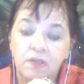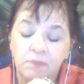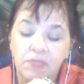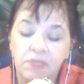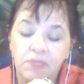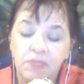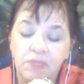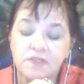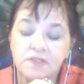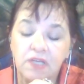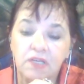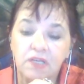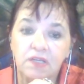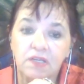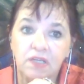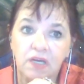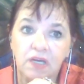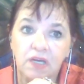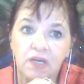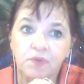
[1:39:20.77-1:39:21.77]
Because then
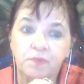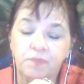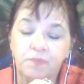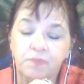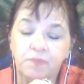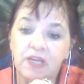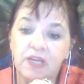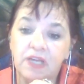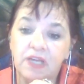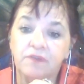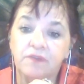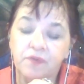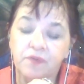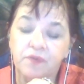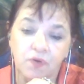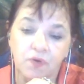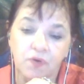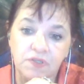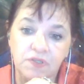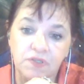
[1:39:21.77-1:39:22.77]
I would be their
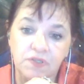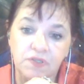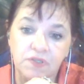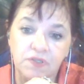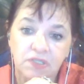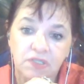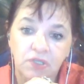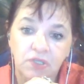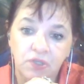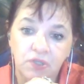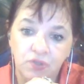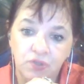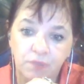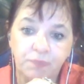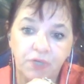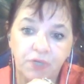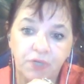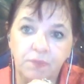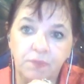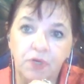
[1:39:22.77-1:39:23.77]
voice to
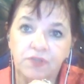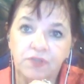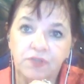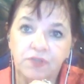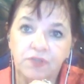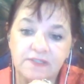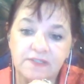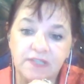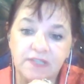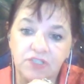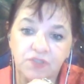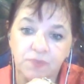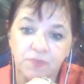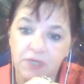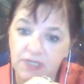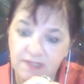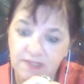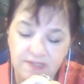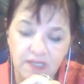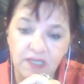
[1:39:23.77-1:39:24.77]
promote this
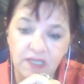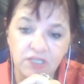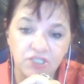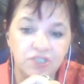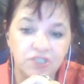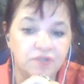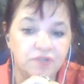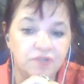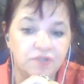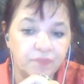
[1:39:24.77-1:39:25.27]
sexualization.